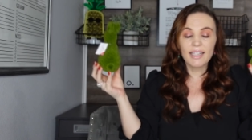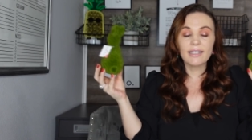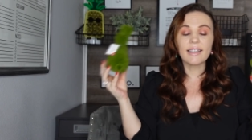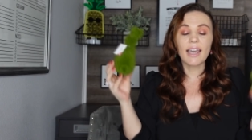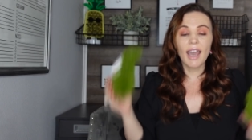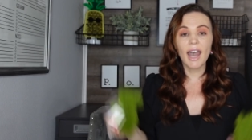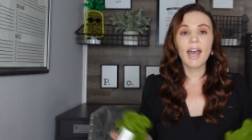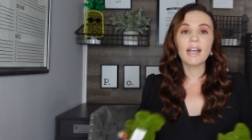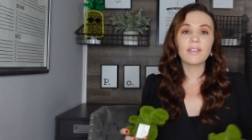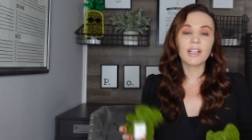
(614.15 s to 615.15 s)
these, they
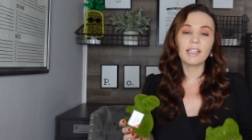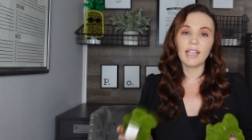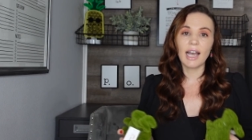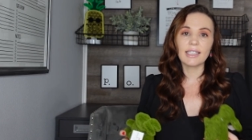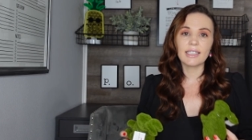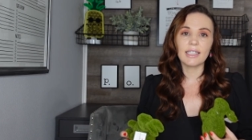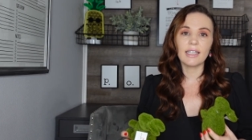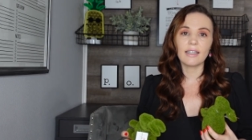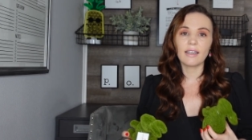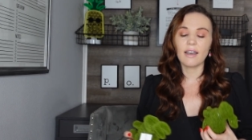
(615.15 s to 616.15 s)
had the
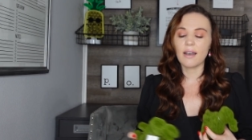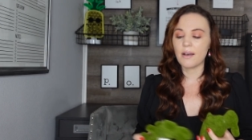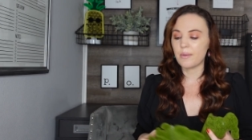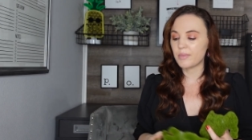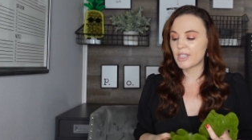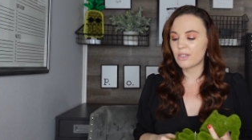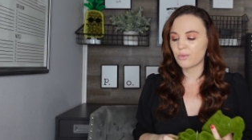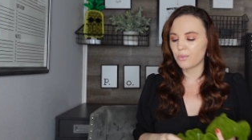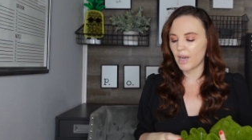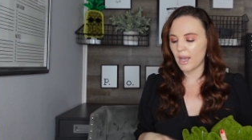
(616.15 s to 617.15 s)
classic
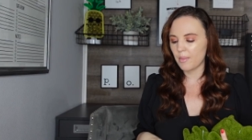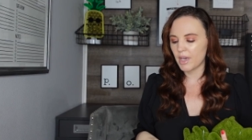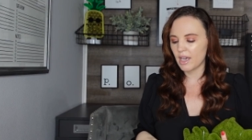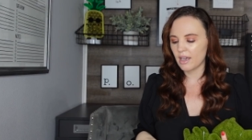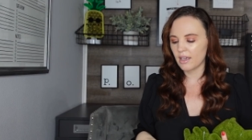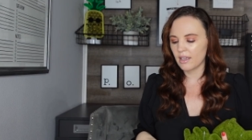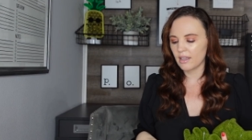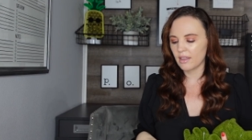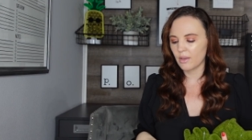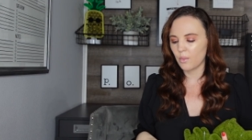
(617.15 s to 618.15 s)
ceramic,
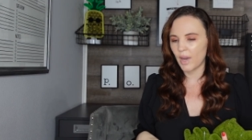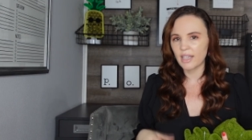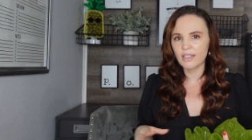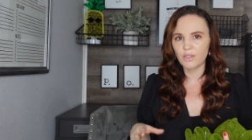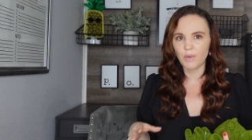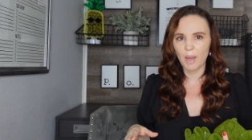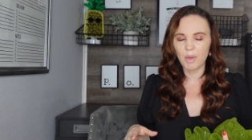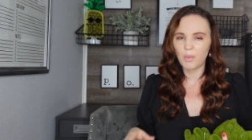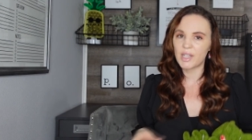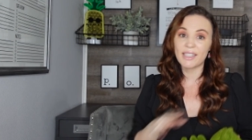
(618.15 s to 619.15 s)
the white
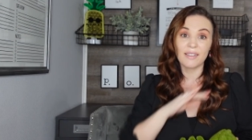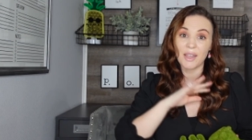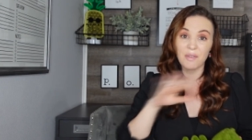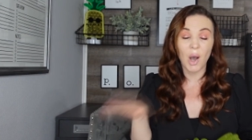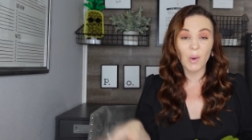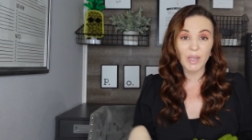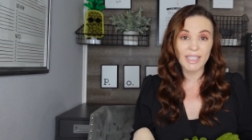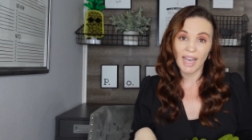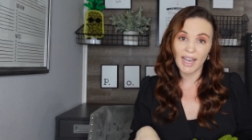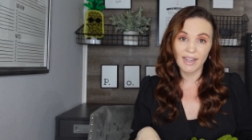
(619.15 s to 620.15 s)
ceramic ones that they've
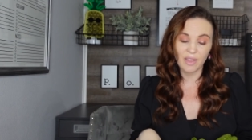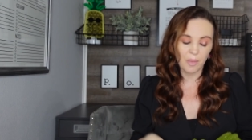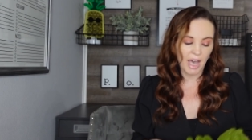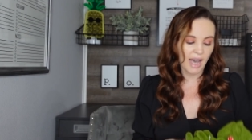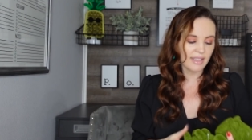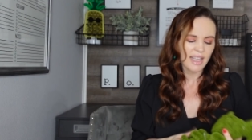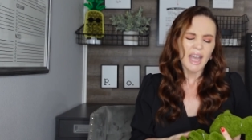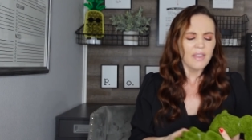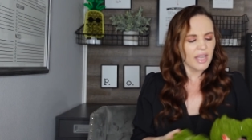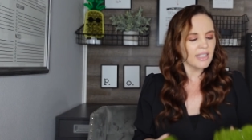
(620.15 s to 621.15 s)
always had in the past.
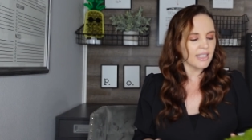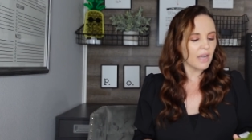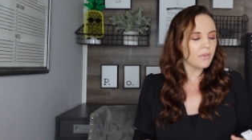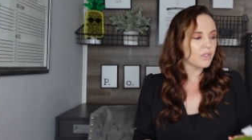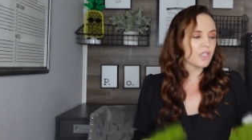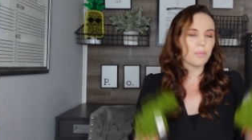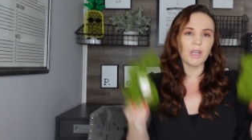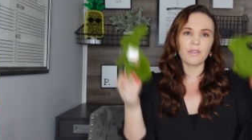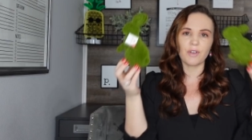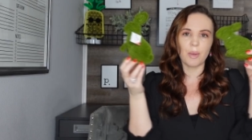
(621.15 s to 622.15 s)
That's several to
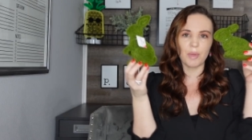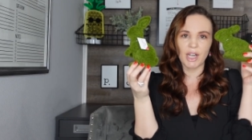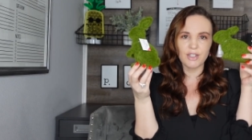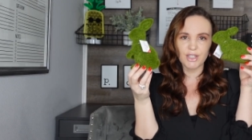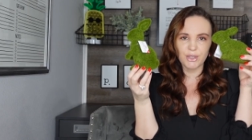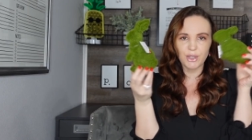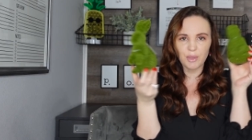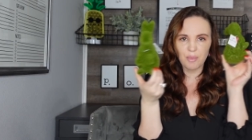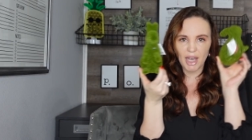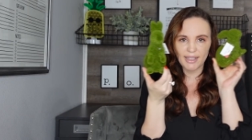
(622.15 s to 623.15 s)
pick from, but I just
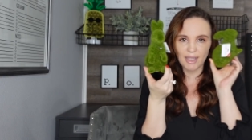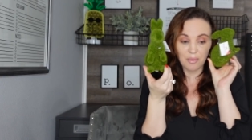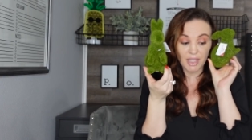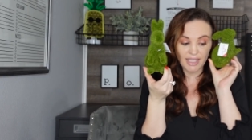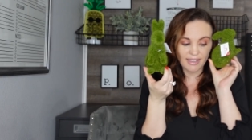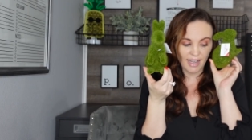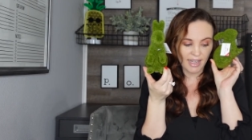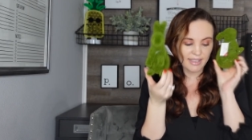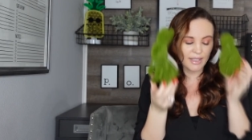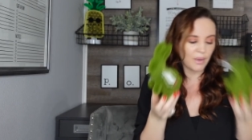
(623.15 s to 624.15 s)
couldn't pass up these
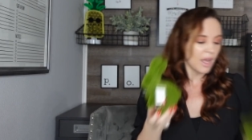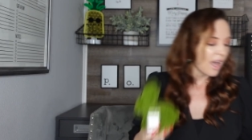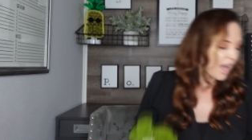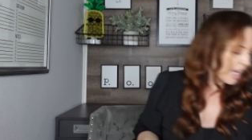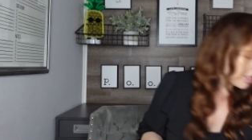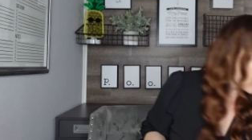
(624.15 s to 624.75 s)
guys. So I